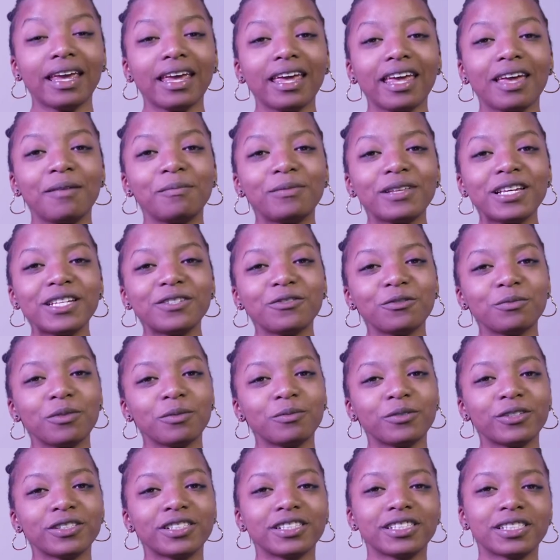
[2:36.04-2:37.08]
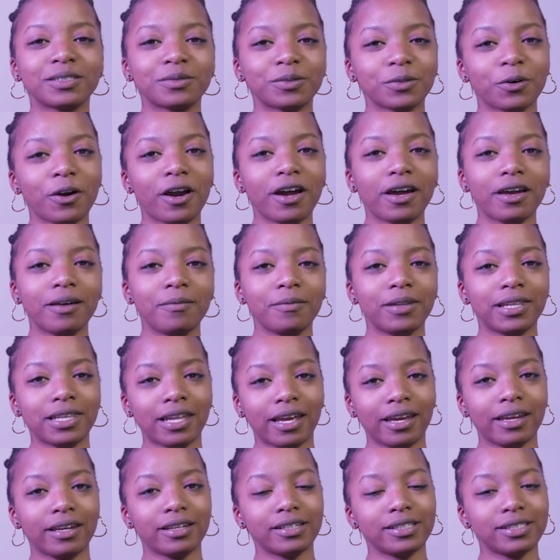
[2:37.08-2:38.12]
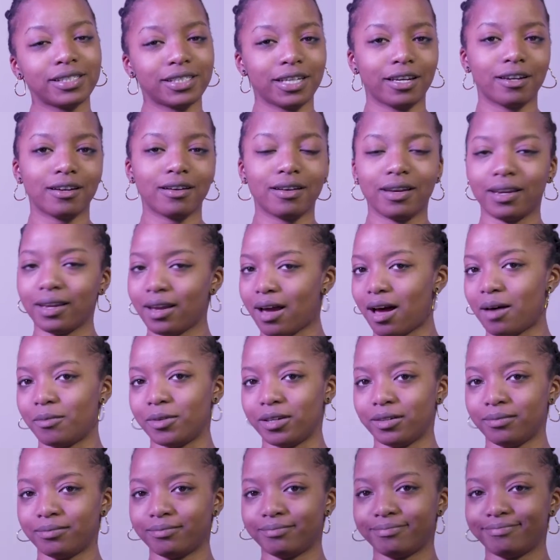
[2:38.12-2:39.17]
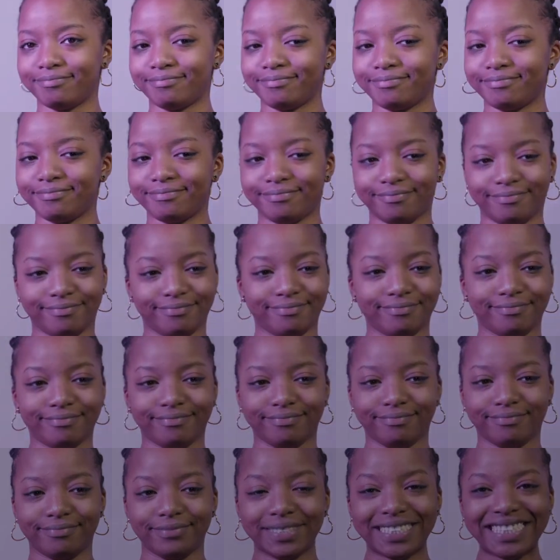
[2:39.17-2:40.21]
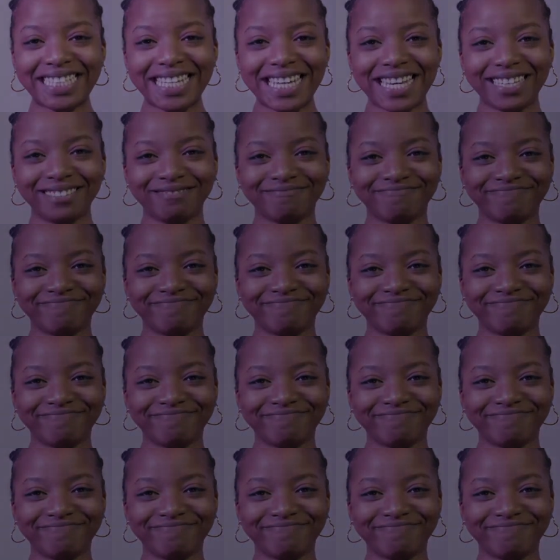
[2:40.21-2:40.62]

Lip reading: And please remember to subscribe, like, share, and comment. See ya.